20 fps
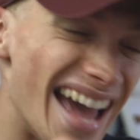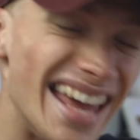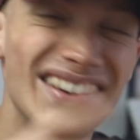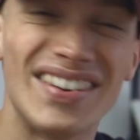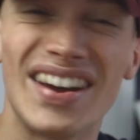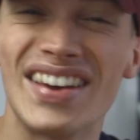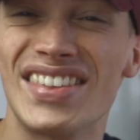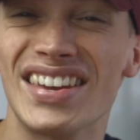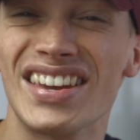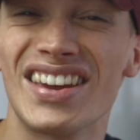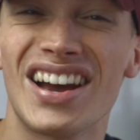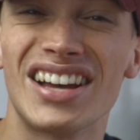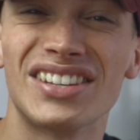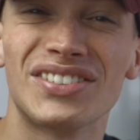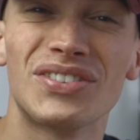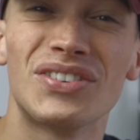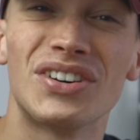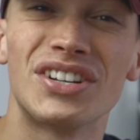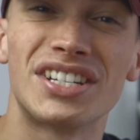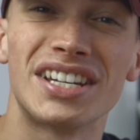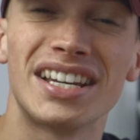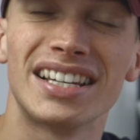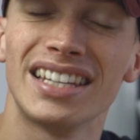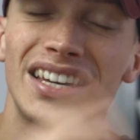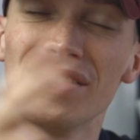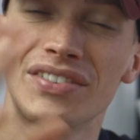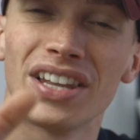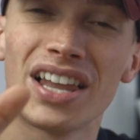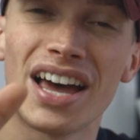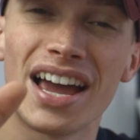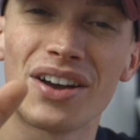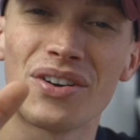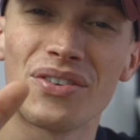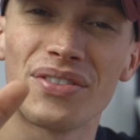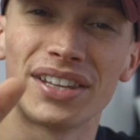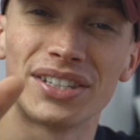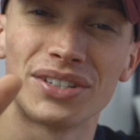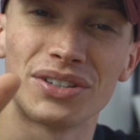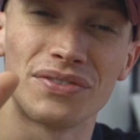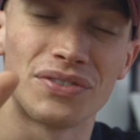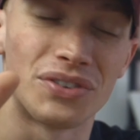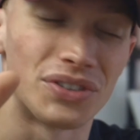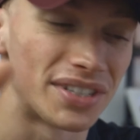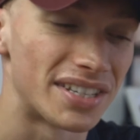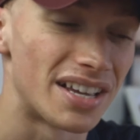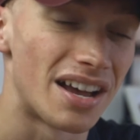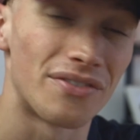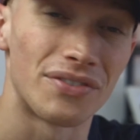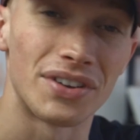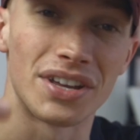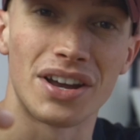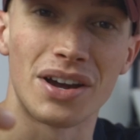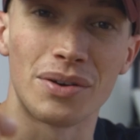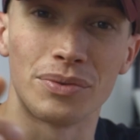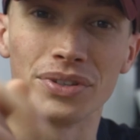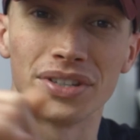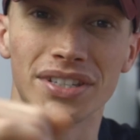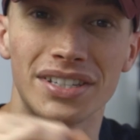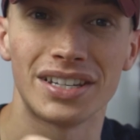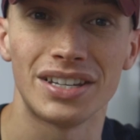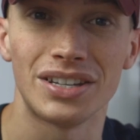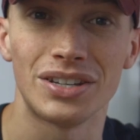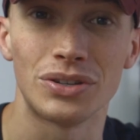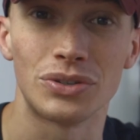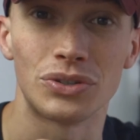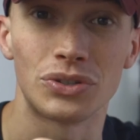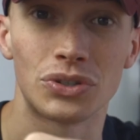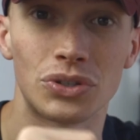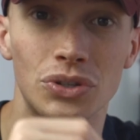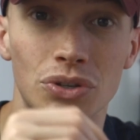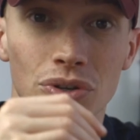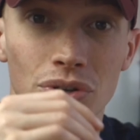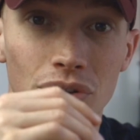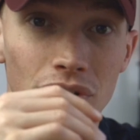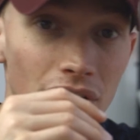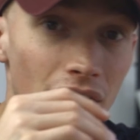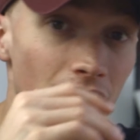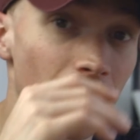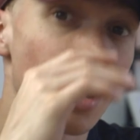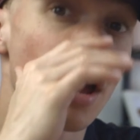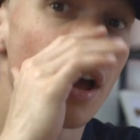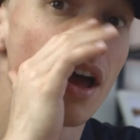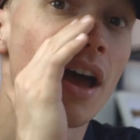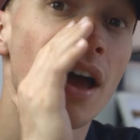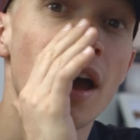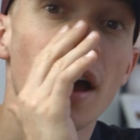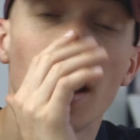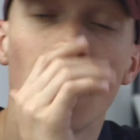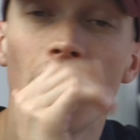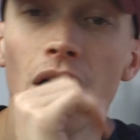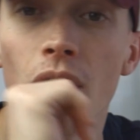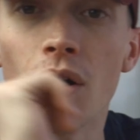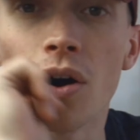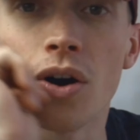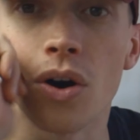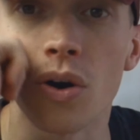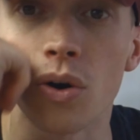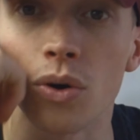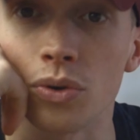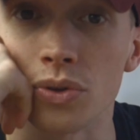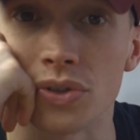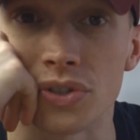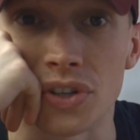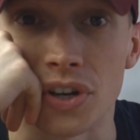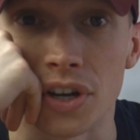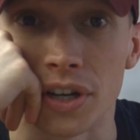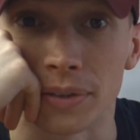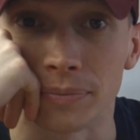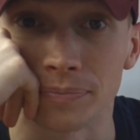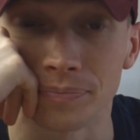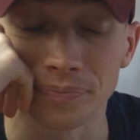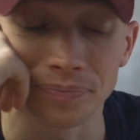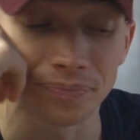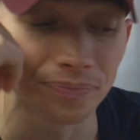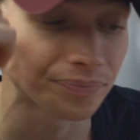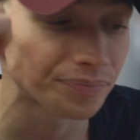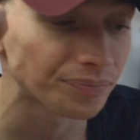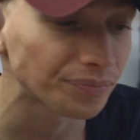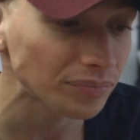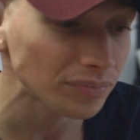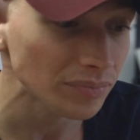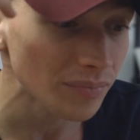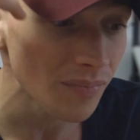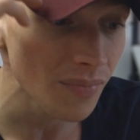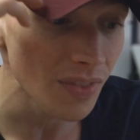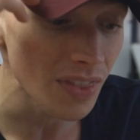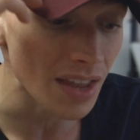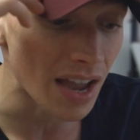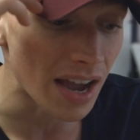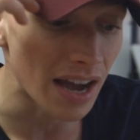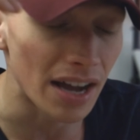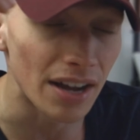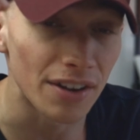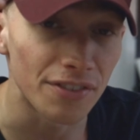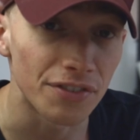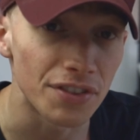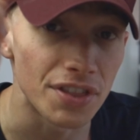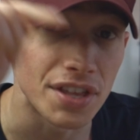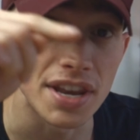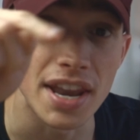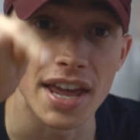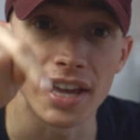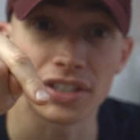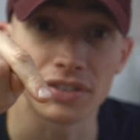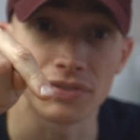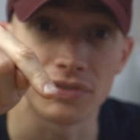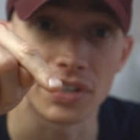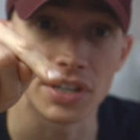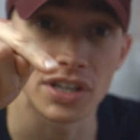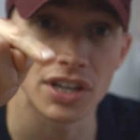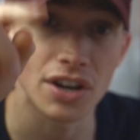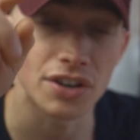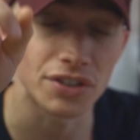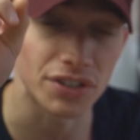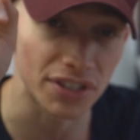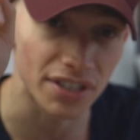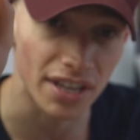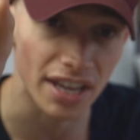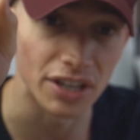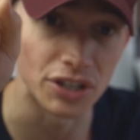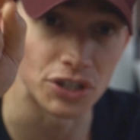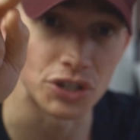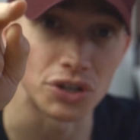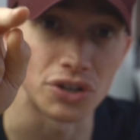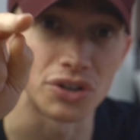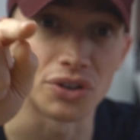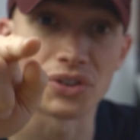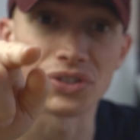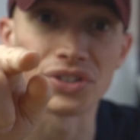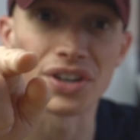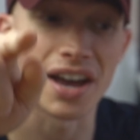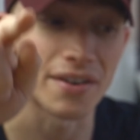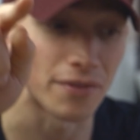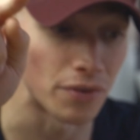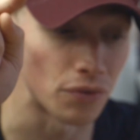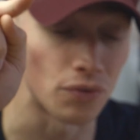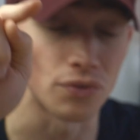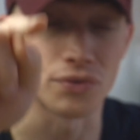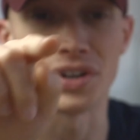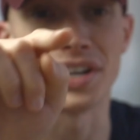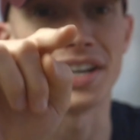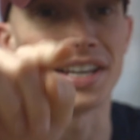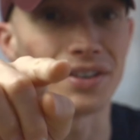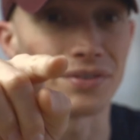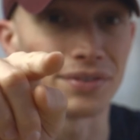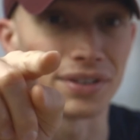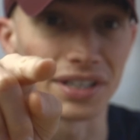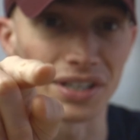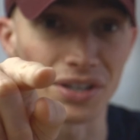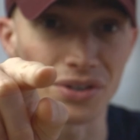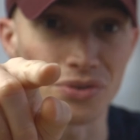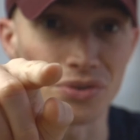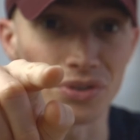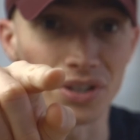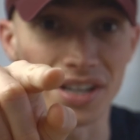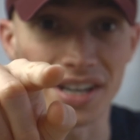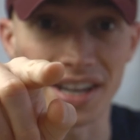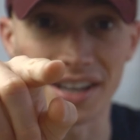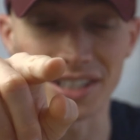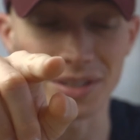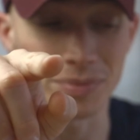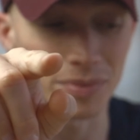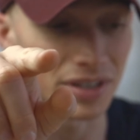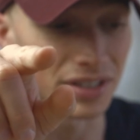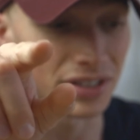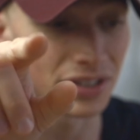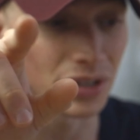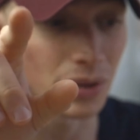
Anyway, thank you guys for watching. Leave a like, all that sort of good stuff, and I will see you soon. Also, for the next video, stay tuned because I have a really, really cool announcement.